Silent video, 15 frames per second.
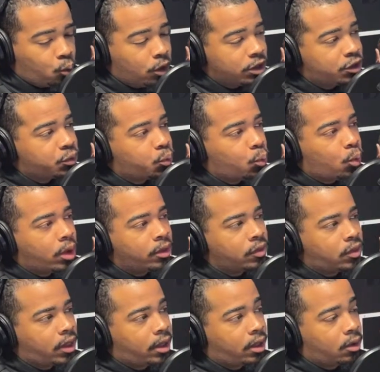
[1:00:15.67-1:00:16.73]
what's
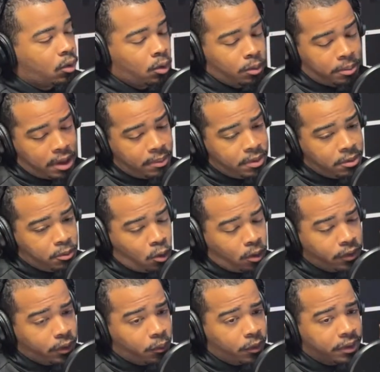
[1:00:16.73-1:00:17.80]
one thing, or maybe
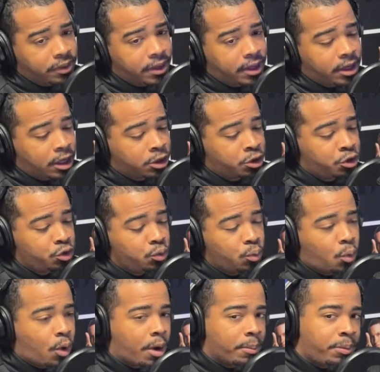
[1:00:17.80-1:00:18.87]
more than one thing, that you
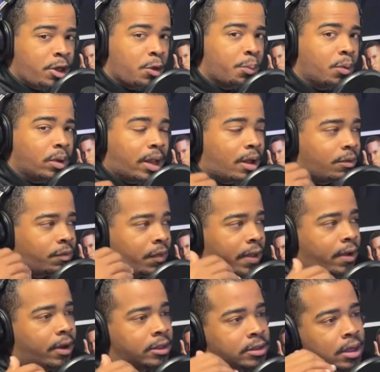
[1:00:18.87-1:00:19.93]
want people out
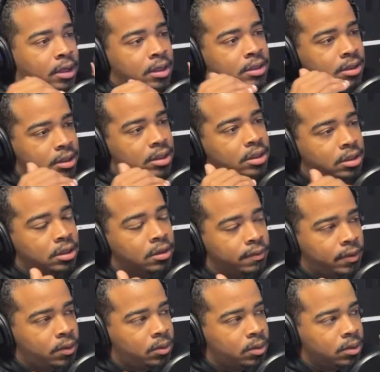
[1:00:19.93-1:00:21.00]
there that's going to see this
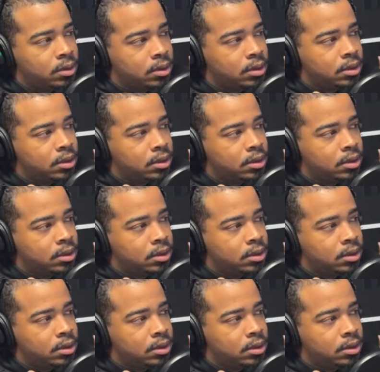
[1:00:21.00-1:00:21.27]
interview